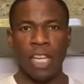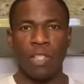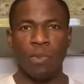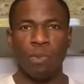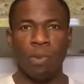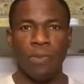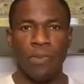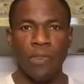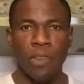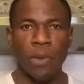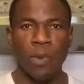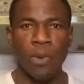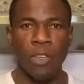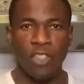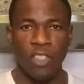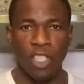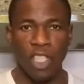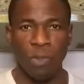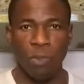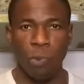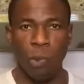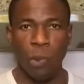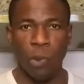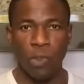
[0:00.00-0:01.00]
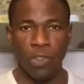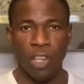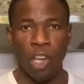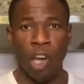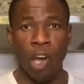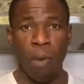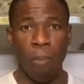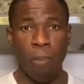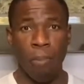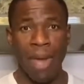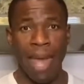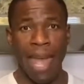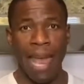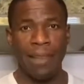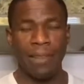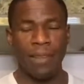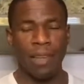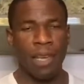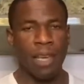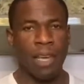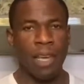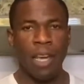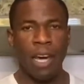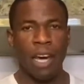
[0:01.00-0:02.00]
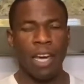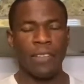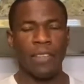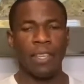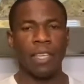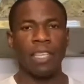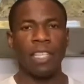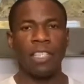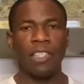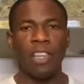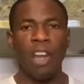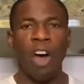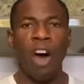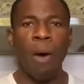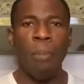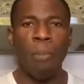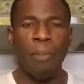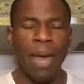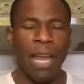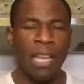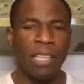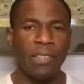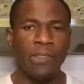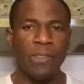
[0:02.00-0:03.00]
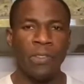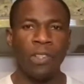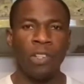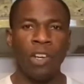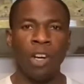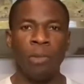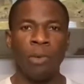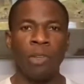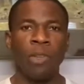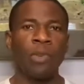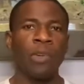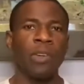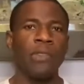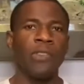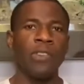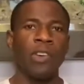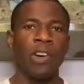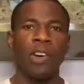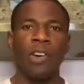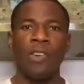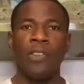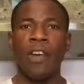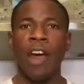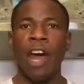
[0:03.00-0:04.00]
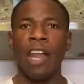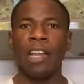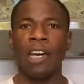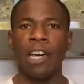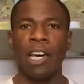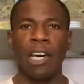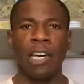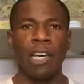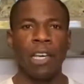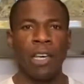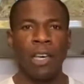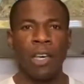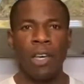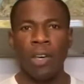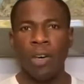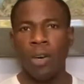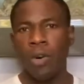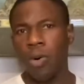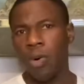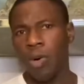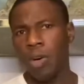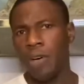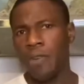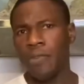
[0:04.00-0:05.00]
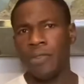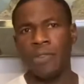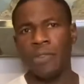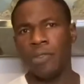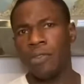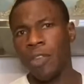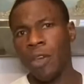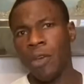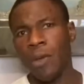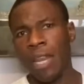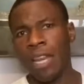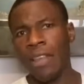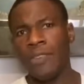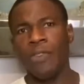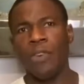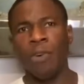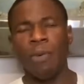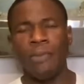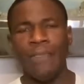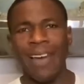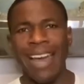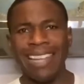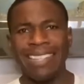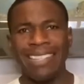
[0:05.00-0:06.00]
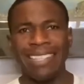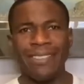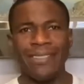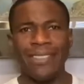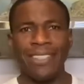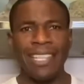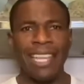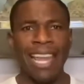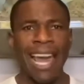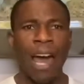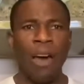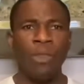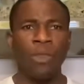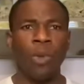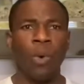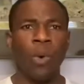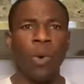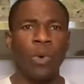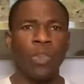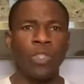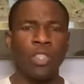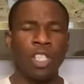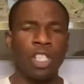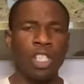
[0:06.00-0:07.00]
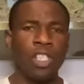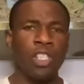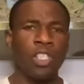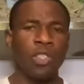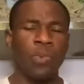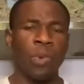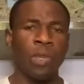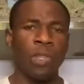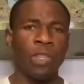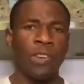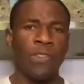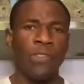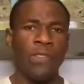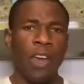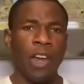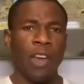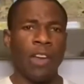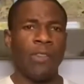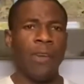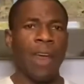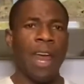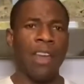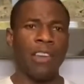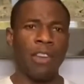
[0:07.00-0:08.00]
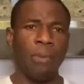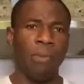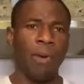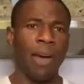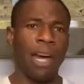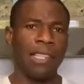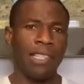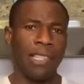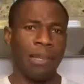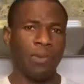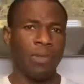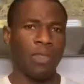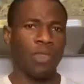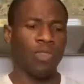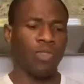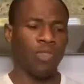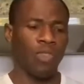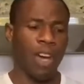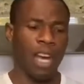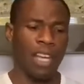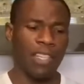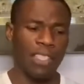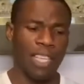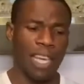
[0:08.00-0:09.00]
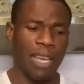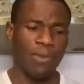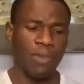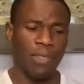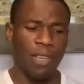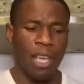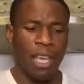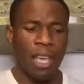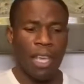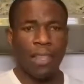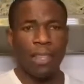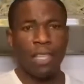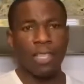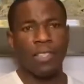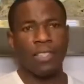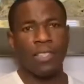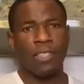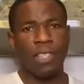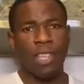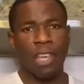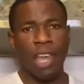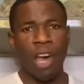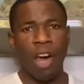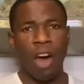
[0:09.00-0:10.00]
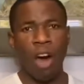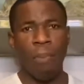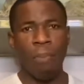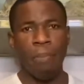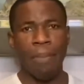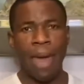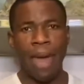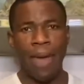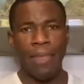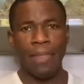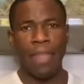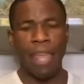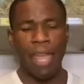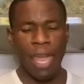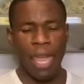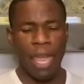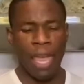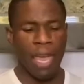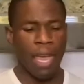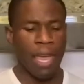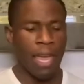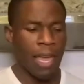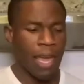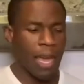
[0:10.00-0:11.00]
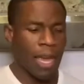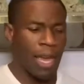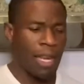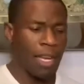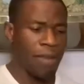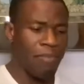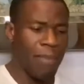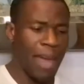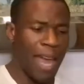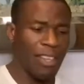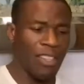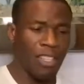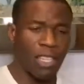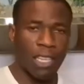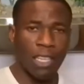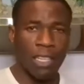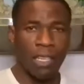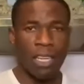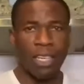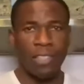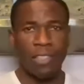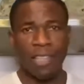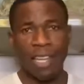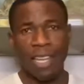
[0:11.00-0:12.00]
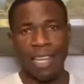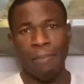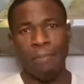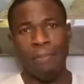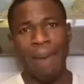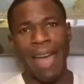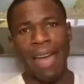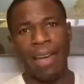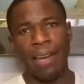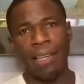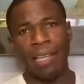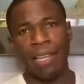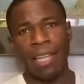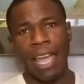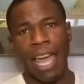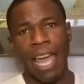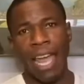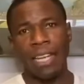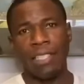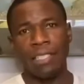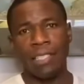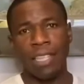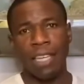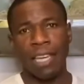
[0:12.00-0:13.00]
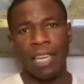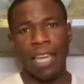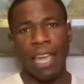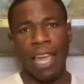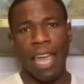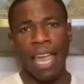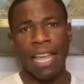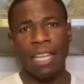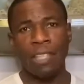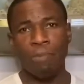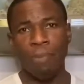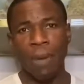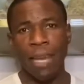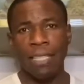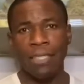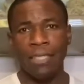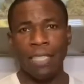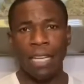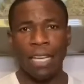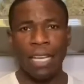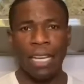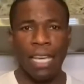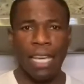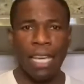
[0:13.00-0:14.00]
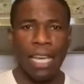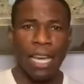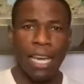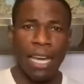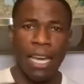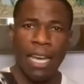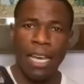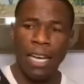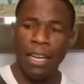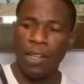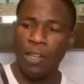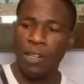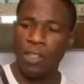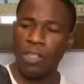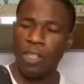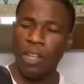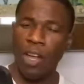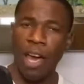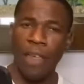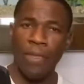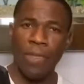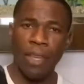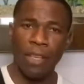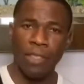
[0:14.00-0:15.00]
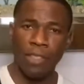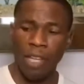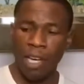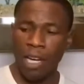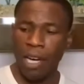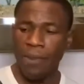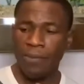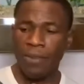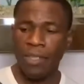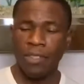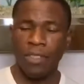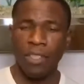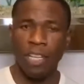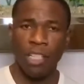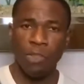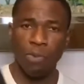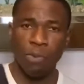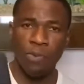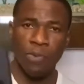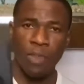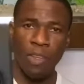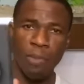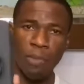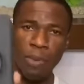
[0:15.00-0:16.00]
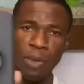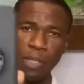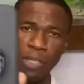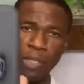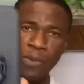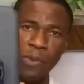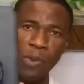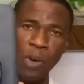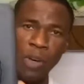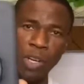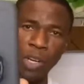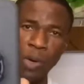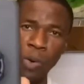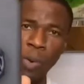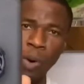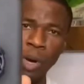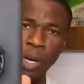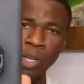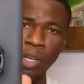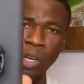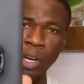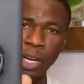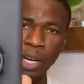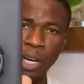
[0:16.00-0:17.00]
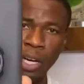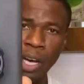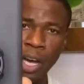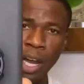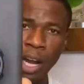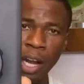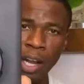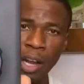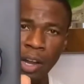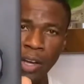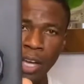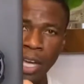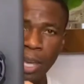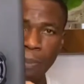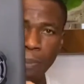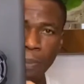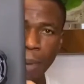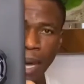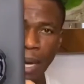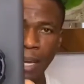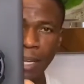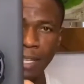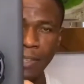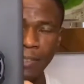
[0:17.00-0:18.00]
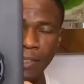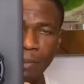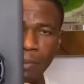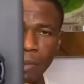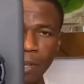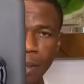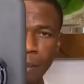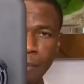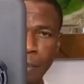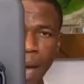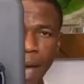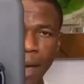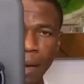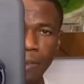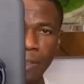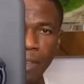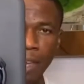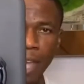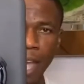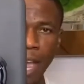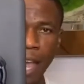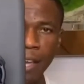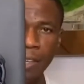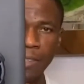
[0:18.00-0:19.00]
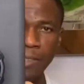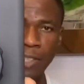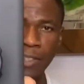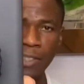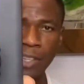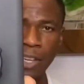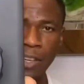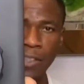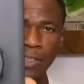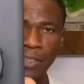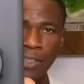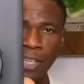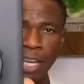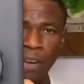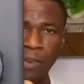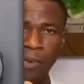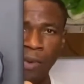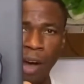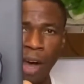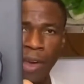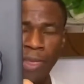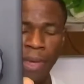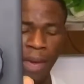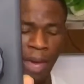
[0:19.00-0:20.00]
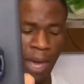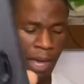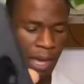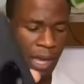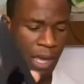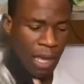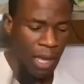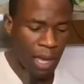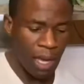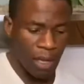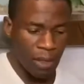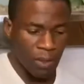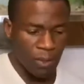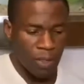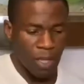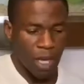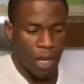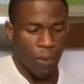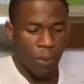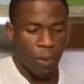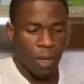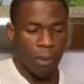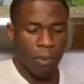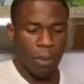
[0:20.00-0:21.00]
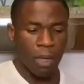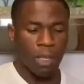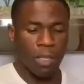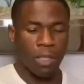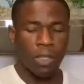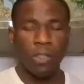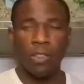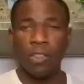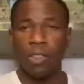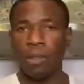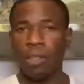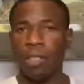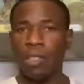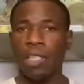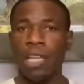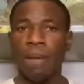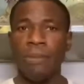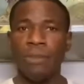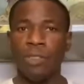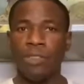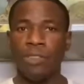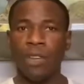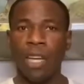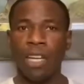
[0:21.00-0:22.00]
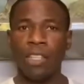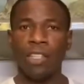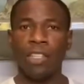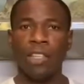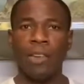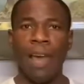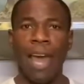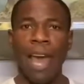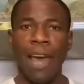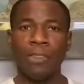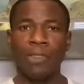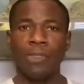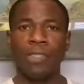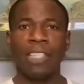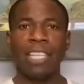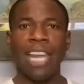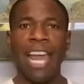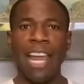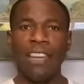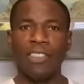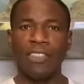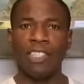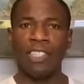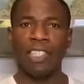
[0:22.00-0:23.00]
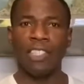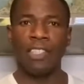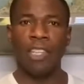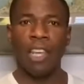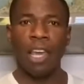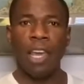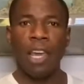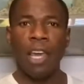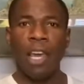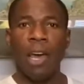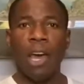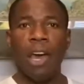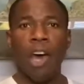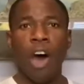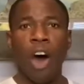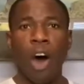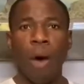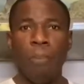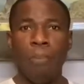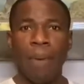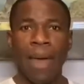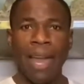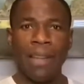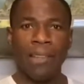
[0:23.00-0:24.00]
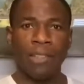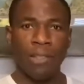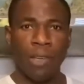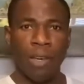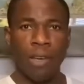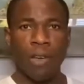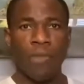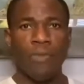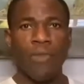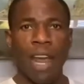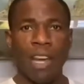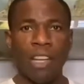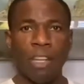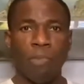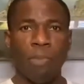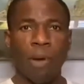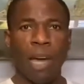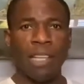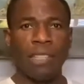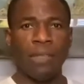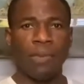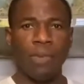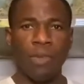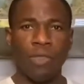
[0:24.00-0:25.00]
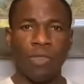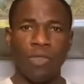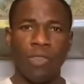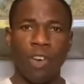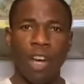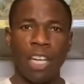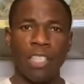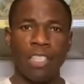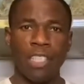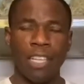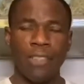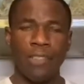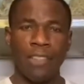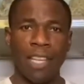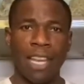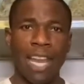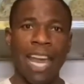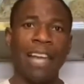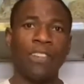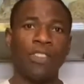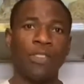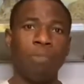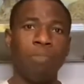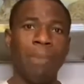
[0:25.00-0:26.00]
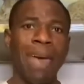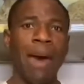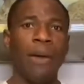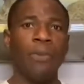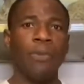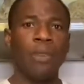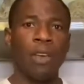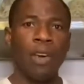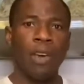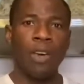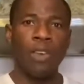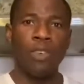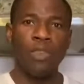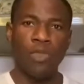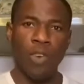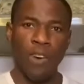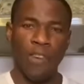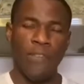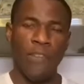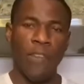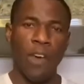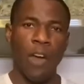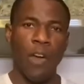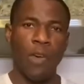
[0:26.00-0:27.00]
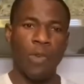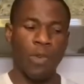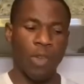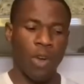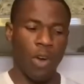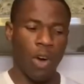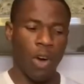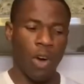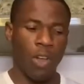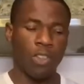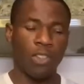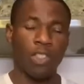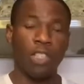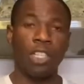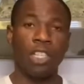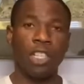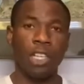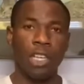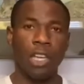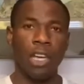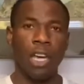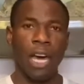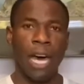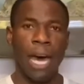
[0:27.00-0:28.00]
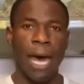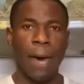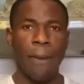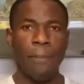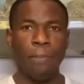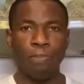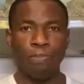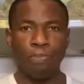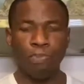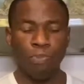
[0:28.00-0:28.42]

with you is the sports armband. I think this armband is phenomenal. If you're a runner, or if you do any form of activity outdoors and you just want your phone around your biceps and triceps, this is the armband here. And the magic is at the back of the case. The case basically looks like this, like I've discussed with you, but you've got a quad locking mechanism at the back of the case, as you can see right there. So what I'm going to do is I'm going to demonstrate to you how to attach this armband around your biceps and triceps, and how to mount your phone onto the